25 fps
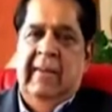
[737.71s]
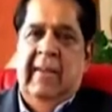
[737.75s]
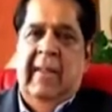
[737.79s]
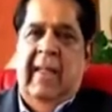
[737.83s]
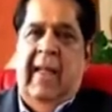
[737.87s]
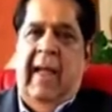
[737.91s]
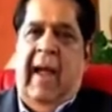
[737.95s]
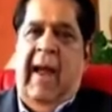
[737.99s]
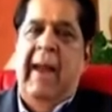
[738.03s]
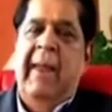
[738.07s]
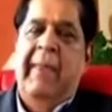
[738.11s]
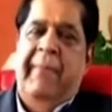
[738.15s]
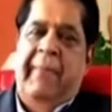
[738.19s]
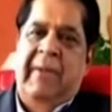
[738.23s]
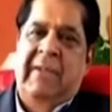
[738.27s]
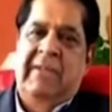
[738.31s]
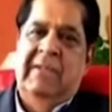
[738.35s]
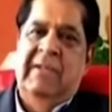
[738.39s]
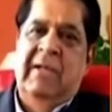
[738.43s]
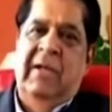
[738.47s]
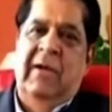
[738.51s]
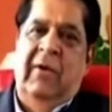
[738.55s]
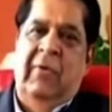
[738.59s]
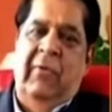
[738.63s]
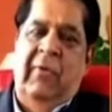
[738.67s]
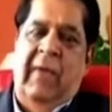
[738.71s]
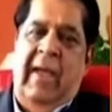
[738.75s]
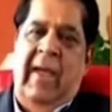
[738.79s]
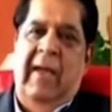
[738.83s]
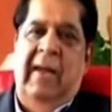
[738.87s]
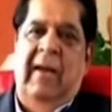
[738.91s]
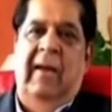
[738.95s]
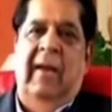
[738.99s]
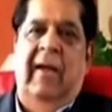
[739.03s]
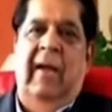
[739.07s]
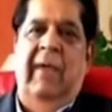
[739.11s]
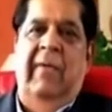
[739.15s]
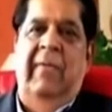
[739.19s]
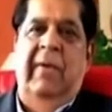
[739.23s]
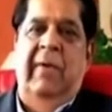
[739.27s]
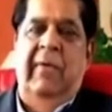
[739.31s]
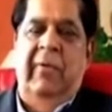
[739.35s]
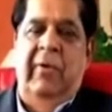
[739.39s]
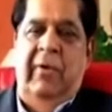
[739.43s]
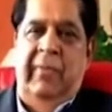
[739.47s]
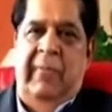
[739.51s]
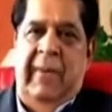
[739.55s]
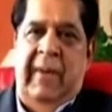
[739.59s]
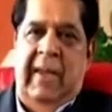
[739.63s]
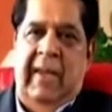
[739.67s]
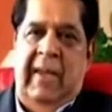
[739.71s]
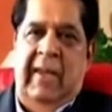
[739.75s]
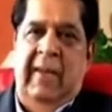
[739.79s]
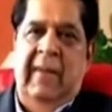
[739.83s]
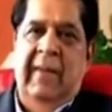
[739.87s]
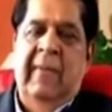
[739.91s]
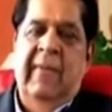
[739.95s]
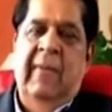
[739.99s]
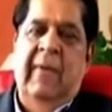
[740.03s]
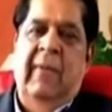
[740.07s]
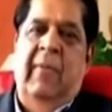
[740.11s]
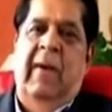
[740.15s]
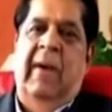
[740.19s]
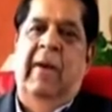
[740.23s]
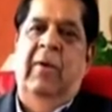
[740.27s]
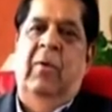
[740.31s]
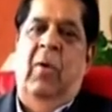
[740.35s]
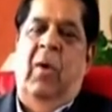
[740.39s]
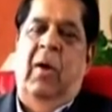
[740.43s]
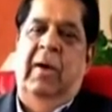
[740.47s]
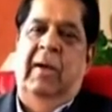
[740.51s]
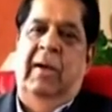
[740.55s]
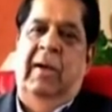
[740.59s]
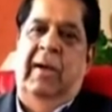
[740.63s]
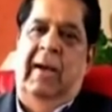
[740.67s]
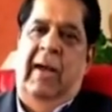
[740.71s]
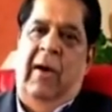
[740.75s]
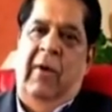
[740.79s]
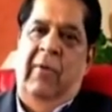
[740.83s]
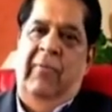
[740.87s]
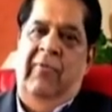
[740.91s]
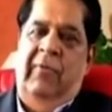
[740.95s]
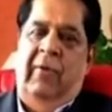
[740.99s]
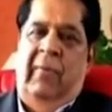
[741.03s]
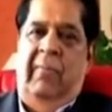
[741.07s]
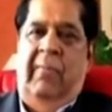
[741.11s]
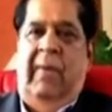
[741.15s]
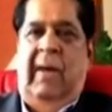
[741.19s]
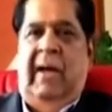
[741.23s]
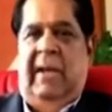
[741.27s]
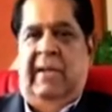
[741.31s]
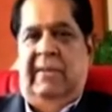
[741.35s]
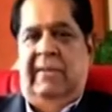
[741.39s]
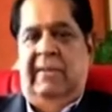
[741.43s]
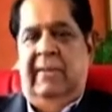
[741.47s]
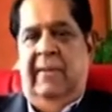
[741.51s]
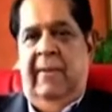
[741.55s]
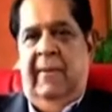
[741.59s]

I had a picture of where we would be 1 quarter down from March.